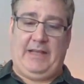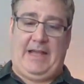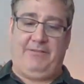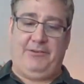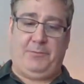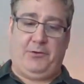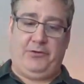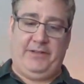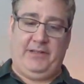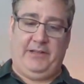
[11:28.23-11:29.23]
average
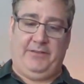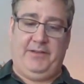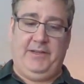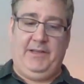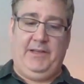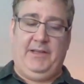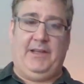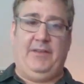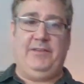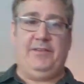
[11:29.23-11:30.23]
person lived.
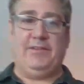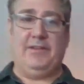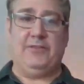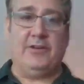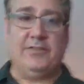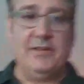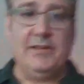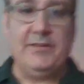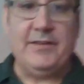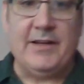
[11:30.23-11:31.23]
And this is interesting.
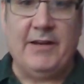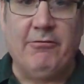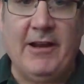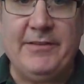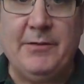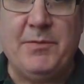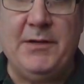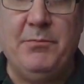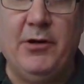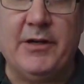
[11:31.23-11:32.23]
This is a recipe
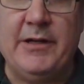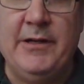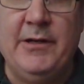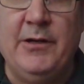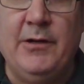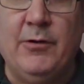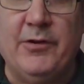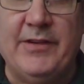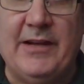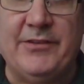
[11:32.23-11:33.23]
book, or
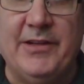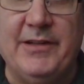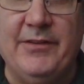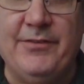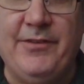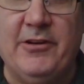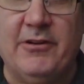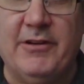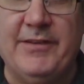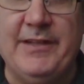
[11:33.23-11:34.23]
it's actually a
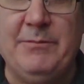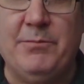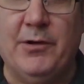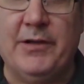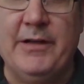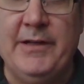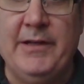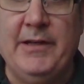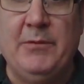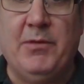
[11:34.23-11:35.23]
Confederate receipt book,
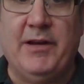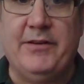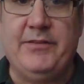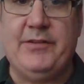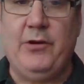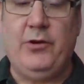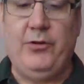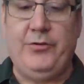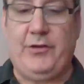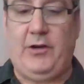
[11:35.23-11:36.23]
but it
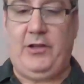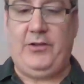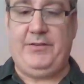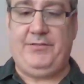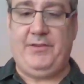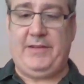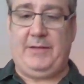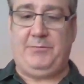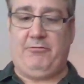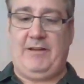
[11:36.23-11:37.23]
shows all different
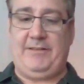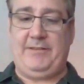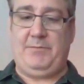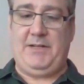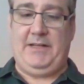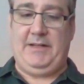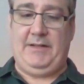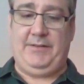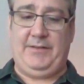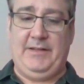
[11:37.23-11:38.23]
types of
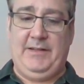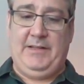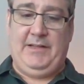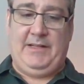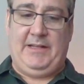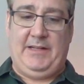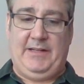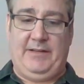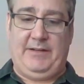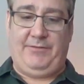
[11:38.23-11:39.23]
recipes
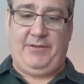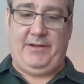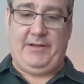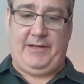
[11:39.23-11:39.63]
and different,